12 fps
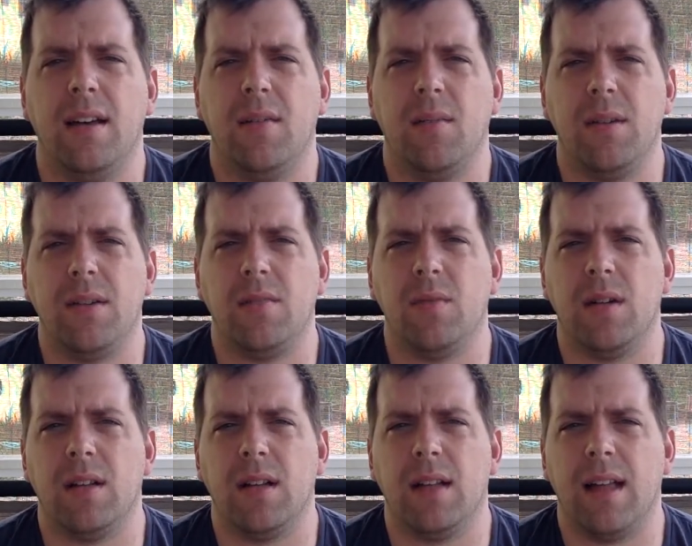which
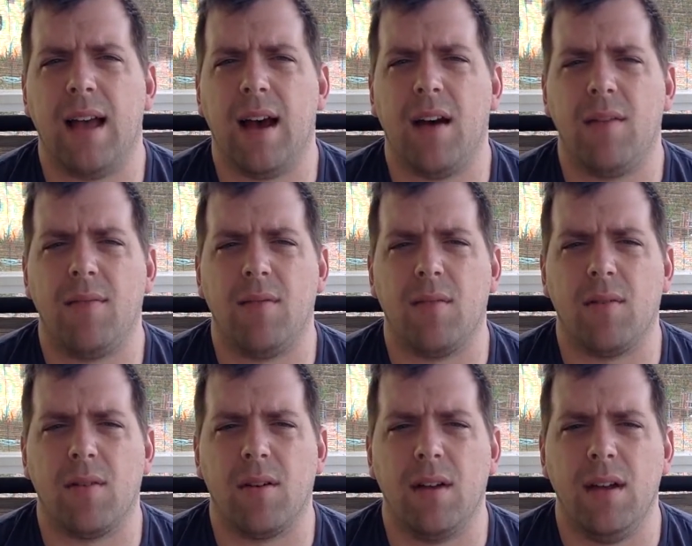will allow
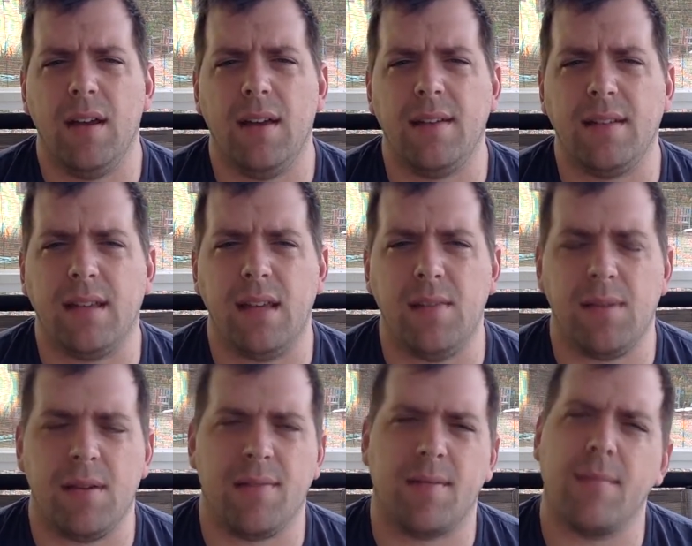for it to keep
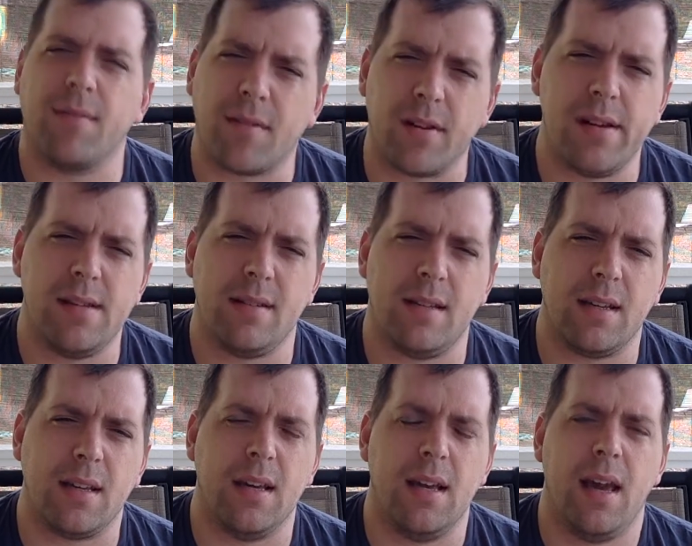it from
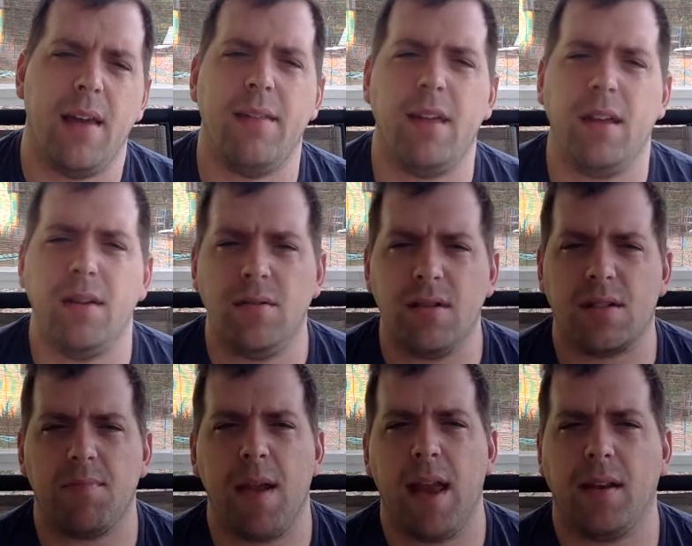freezing. And then you
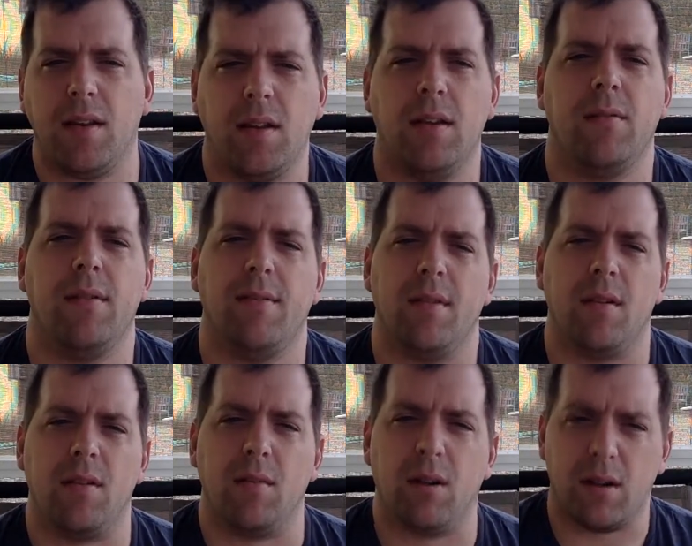just manually refill
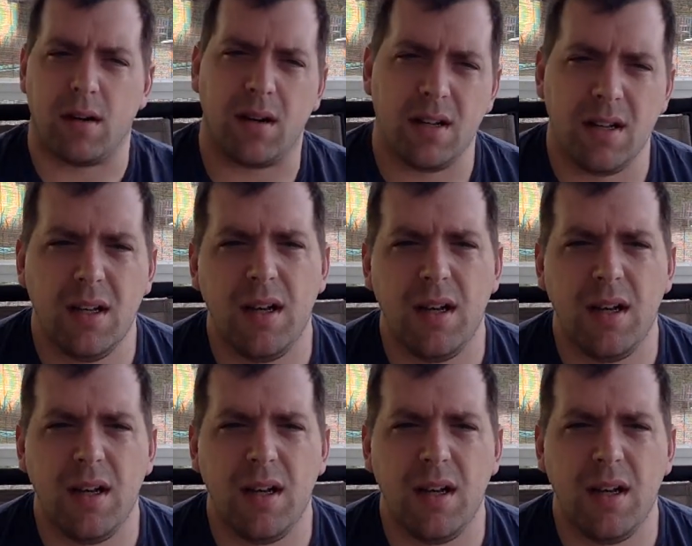the water.